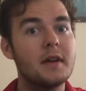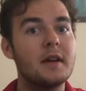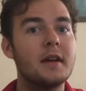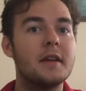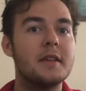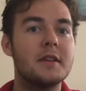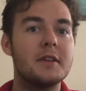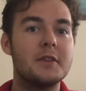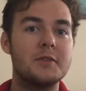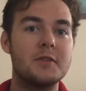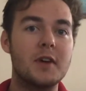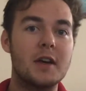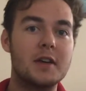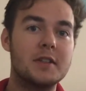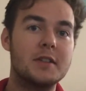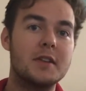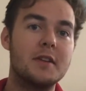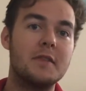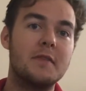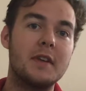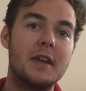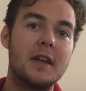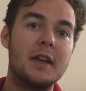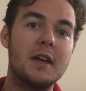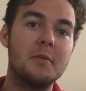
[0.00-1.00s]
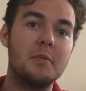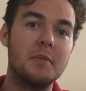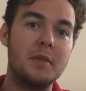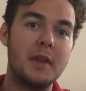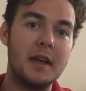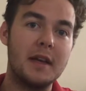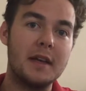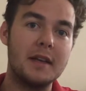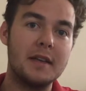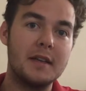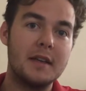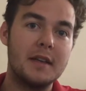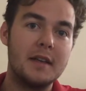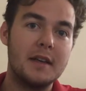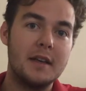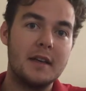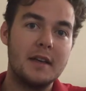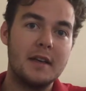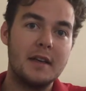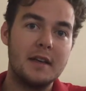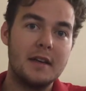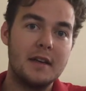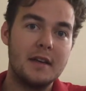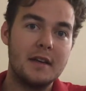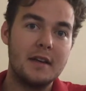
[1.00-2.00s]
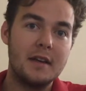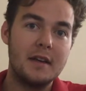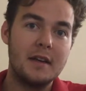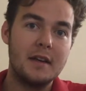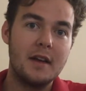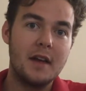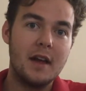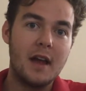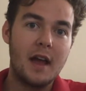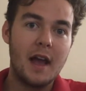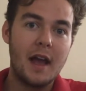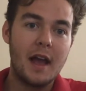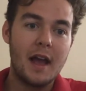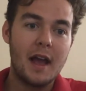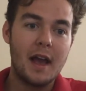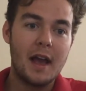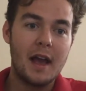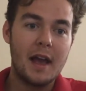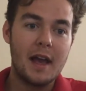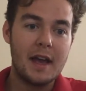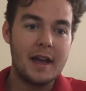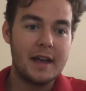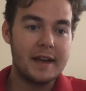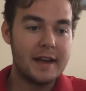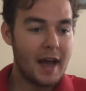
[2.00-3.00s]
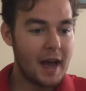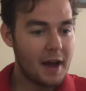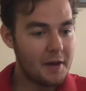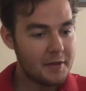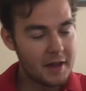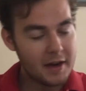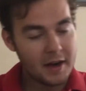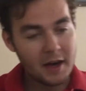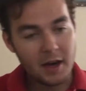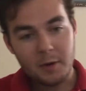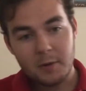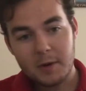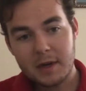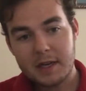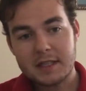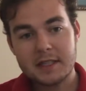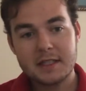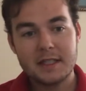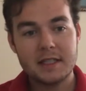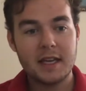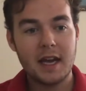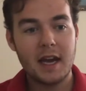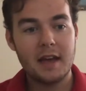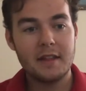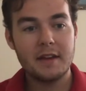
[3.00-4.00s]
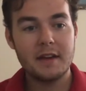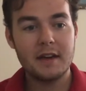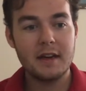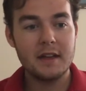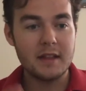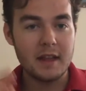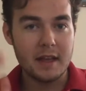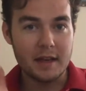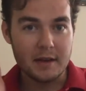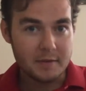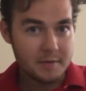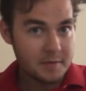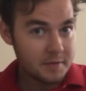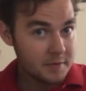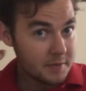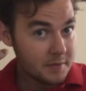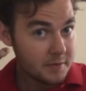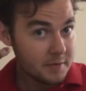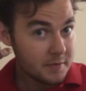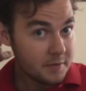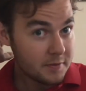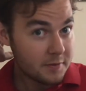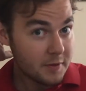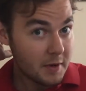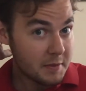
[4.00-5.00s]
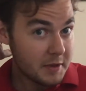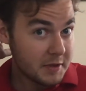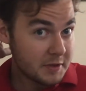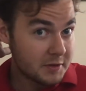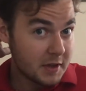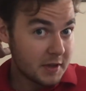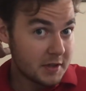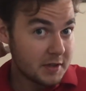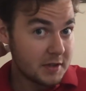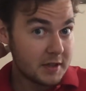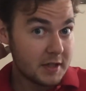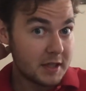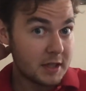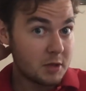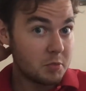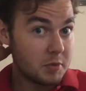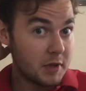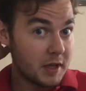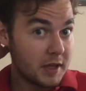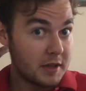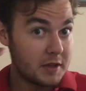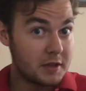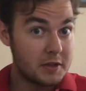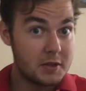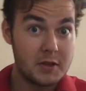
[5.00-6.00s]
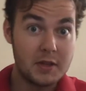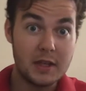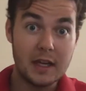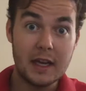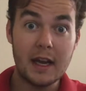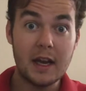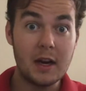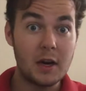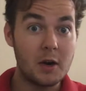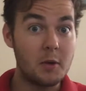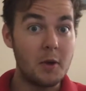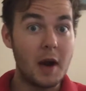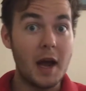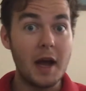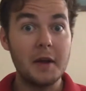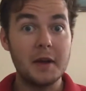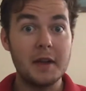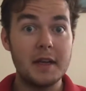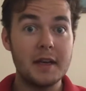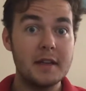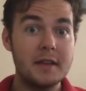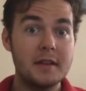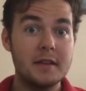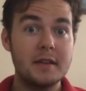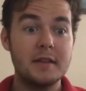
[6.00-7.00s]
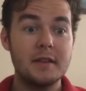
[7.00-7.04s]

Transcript: the structure of the airplane and how that all works together, and then from the structure of the airplane to the air around it,